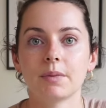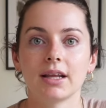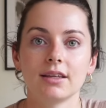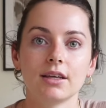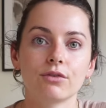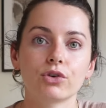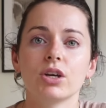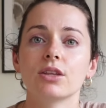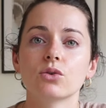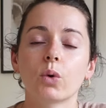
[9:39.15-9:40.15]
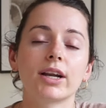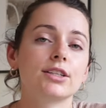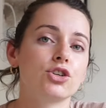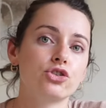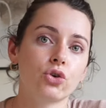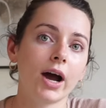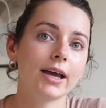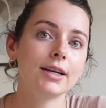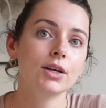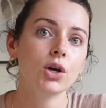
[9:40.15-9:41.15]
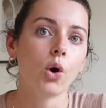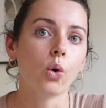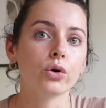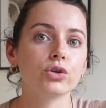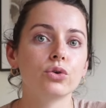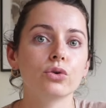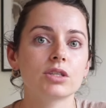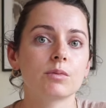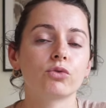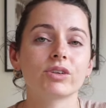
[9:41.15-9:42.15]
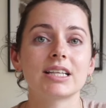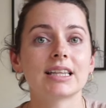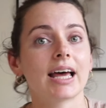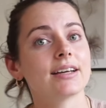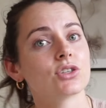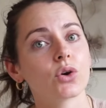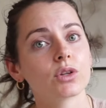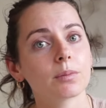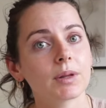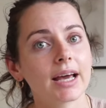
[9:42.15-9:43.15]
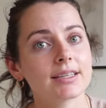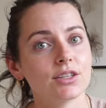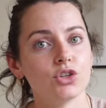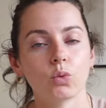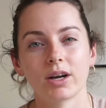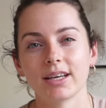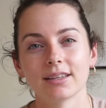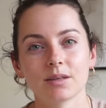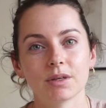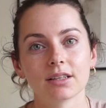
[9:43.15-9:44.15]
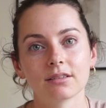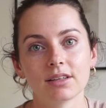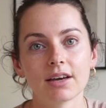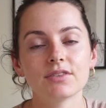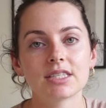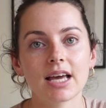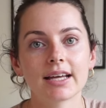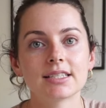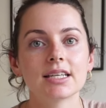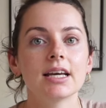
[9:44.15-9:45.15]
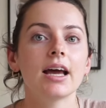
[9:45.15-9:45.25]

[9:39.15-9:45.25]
But I think if you're either wanting to try it, or you know someone really likes Olaplex and you want to get them a little gift set,